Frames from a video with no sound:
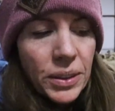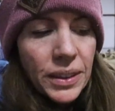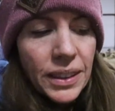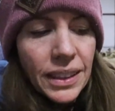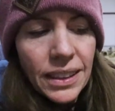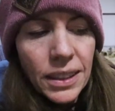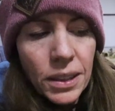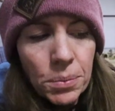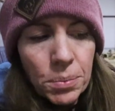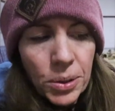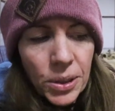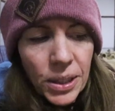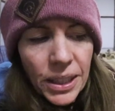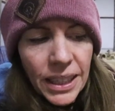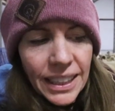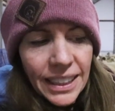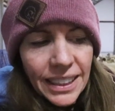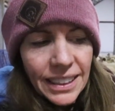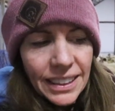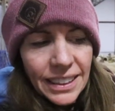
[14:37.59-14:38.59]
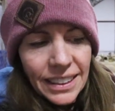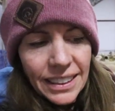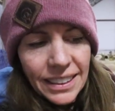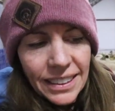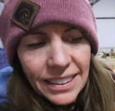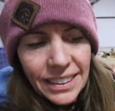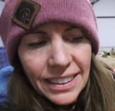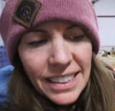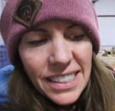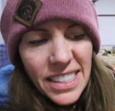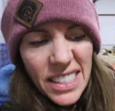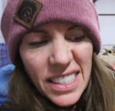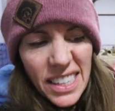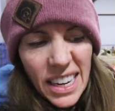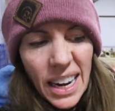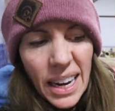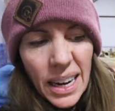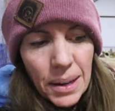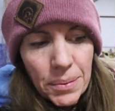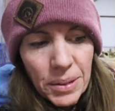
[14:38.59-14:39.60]
with the little boy is
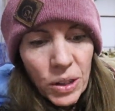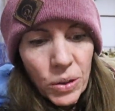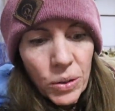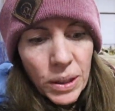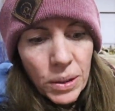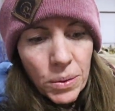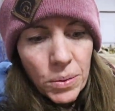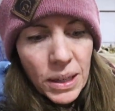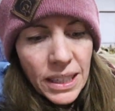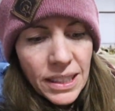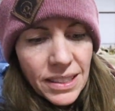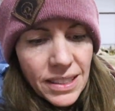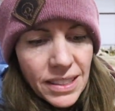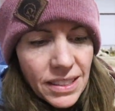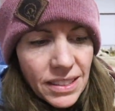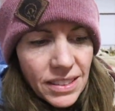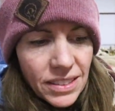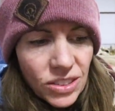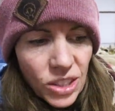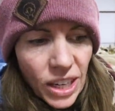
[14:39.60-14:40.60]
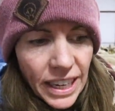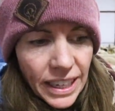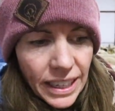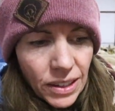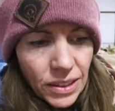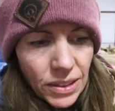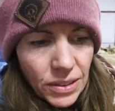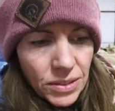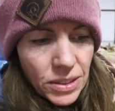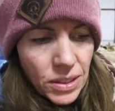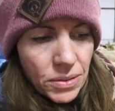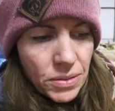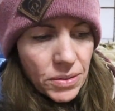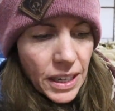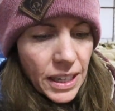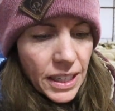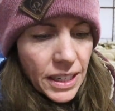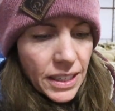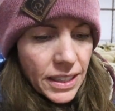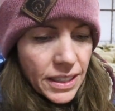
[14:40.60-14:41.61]
I'm the only one it's drank out of so
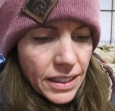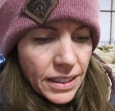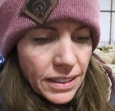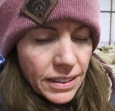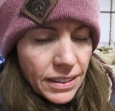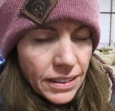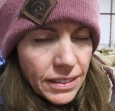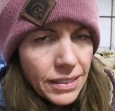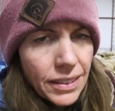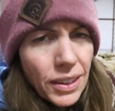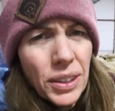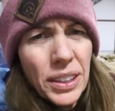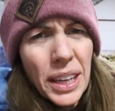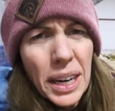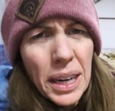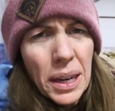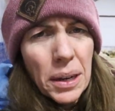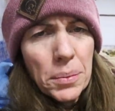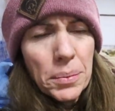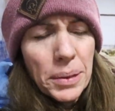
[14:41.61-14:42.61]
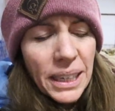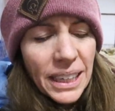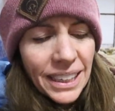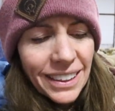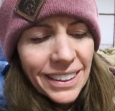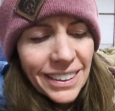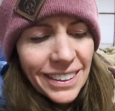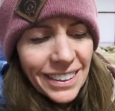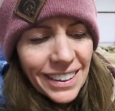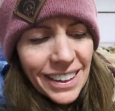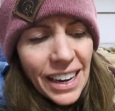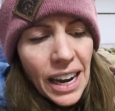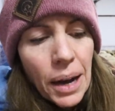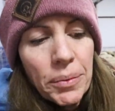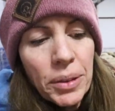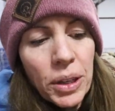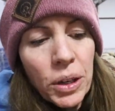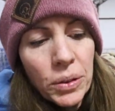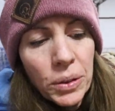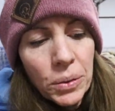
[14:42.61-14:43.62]
far. No, not out of me.
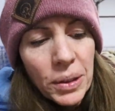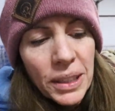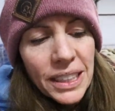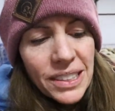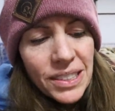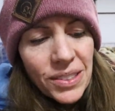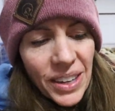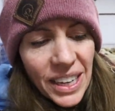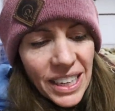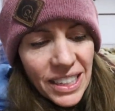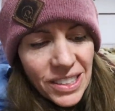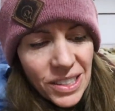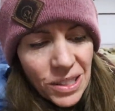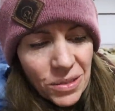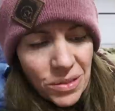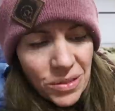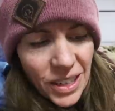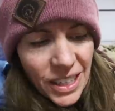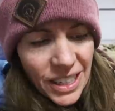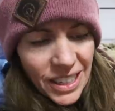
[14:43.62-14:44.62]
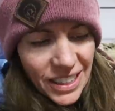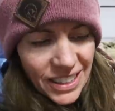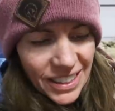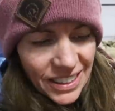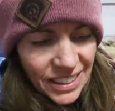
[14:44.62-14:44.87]
I'm the only one that's fed it so far.